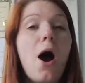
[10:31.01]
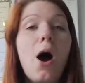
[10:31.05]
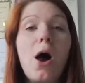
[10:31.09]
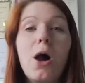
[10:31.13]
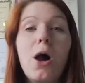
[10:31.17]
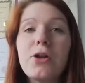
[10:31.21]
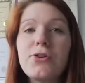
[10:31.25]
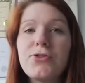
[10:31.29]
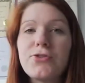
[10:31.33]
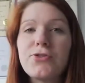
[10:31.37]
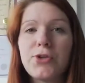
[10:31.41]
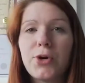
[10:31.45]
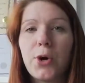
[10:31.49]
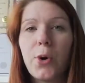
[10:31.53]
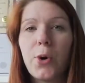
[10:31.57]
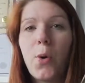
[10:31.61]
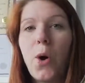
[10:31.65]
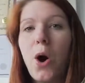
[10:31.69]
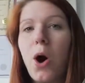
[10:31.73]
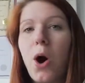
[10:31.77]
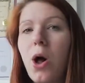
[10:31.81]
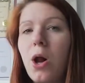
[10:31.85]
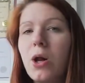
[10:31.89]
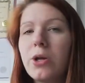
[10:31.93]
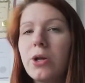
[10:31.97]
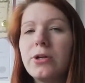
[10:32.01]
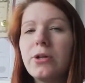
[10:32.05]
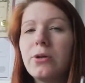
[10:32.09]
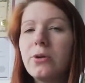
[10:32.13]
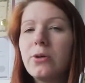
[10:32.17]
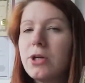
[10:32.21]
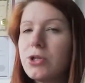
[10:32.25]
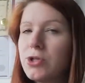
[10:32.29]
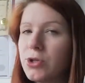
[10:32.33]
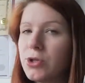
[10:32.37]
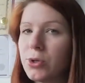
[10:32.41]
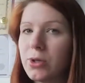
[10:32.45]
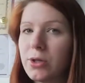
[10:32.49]
Also, all the
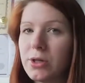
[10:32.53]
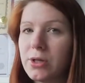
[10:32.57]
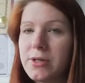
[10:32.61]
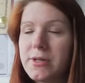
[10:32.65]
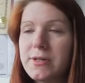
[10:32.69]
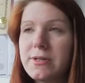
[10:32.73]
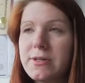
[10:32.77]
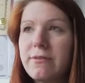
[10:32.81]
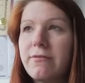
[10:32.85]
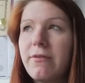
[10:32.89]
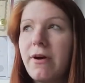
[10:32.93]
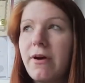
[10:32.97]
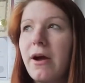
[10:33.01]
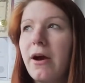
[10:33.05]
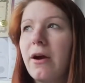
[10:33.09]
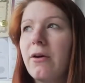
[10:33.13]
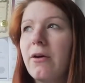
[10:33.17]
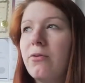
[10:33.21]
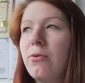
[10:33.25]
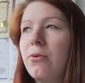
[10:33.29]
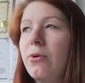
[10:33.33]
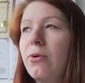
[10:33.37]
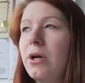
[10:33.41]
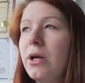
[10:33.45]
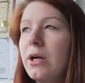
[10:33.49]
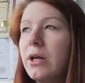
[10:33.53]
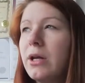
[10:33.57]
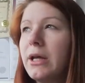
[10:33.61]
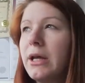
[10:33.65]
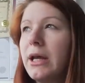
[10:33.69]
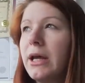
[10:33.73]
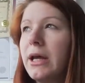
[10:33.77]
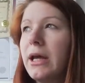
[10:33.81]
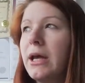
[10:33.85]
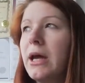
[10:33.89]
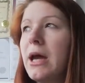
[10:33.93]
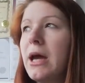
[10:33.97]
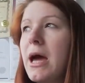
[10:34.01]
rituals were
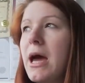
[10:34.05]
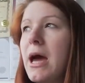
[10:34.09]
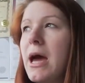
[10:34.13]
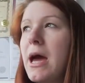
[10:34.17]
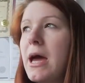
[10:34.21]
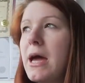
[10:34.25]
really